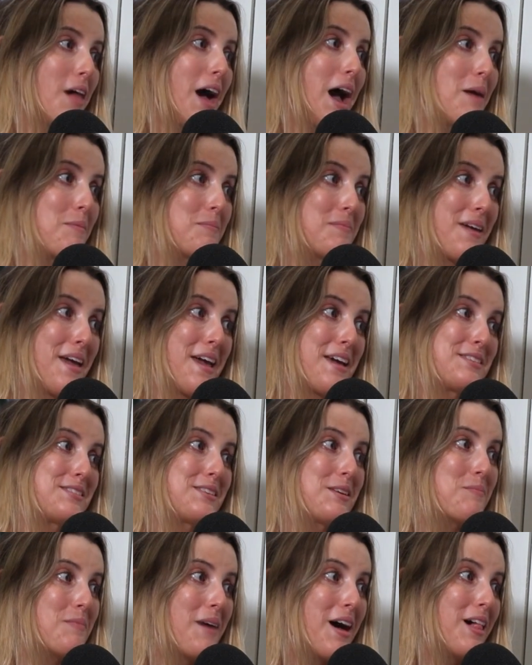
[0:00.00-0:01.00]

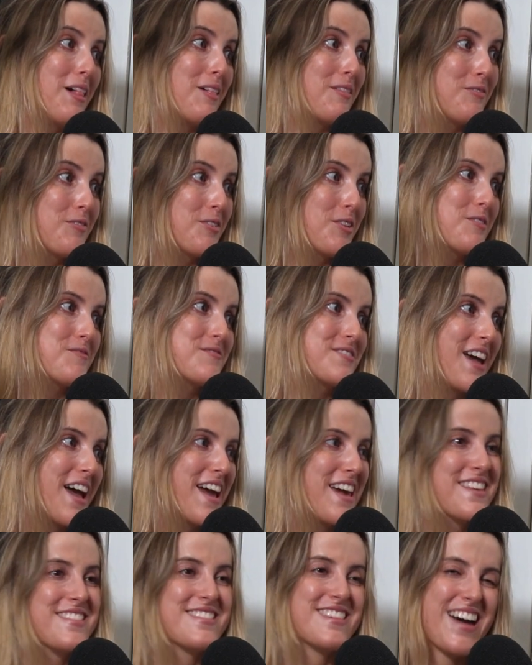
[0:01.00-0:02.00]
XML full of
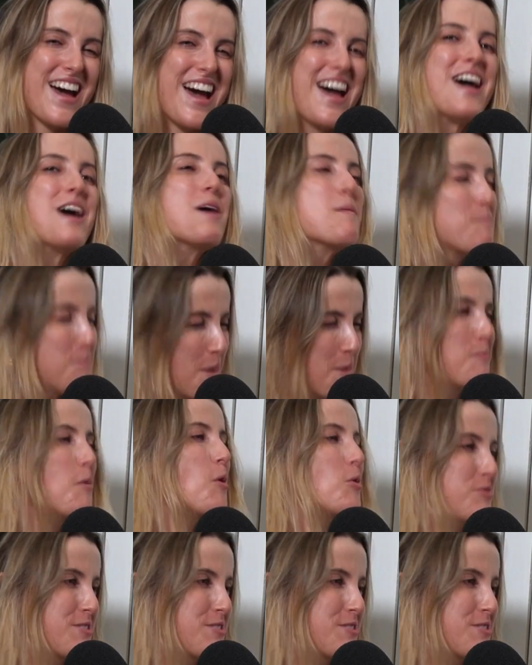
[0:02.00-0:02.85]
data, but more